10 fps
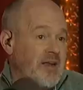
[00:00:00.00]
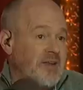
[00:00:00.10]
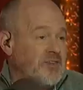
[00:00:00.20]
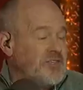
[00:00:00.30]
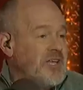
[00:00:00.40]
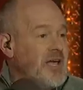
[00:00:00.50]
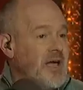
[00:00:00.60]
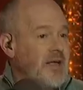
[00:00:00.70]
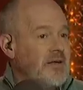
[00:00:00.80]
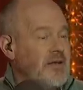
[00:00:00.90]
I need to see
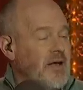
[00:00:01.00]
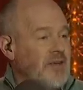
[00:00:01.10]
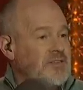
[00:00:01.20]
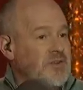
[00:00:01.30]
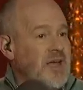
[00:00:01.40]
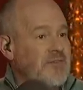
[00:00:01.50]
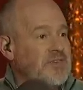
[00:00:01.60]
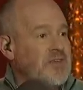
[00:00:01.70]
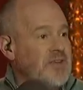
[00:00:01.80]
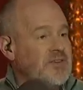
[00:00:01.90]
it. I still have
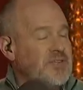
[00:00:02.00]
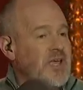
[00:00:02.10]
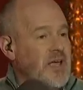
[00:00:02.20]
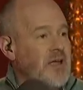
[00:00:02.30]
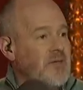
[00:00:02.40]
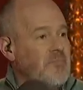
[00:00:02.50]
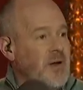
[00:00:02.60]
a need to see it.